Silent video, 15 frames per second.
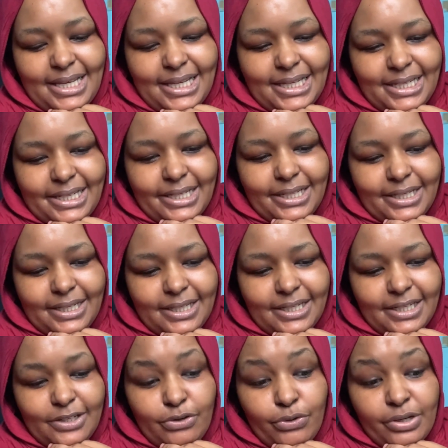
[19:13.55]
and
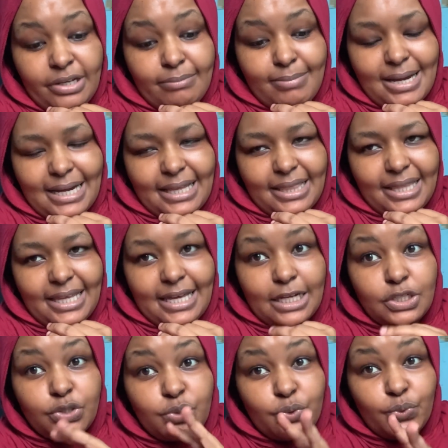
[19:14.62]
going back there
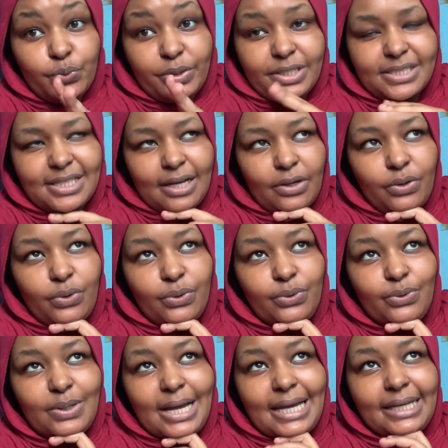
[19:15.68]
2 weeks
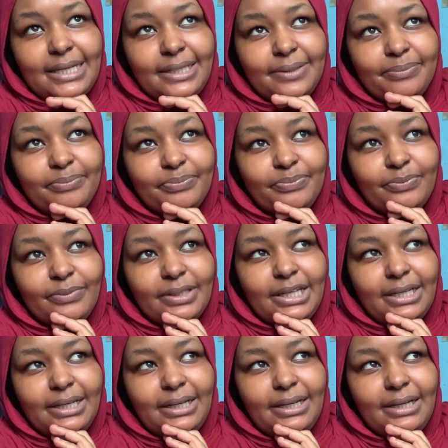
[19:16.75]
ago, I
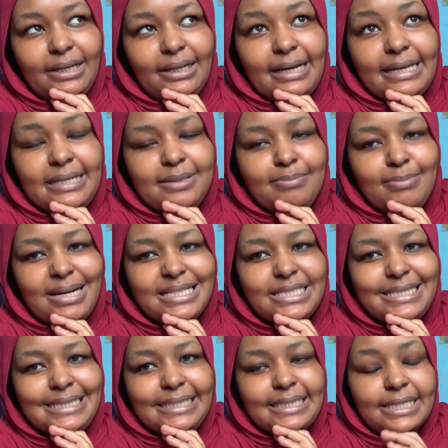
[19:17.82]

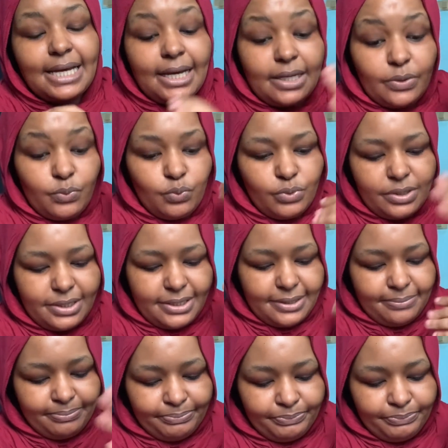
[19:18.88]
imagined I would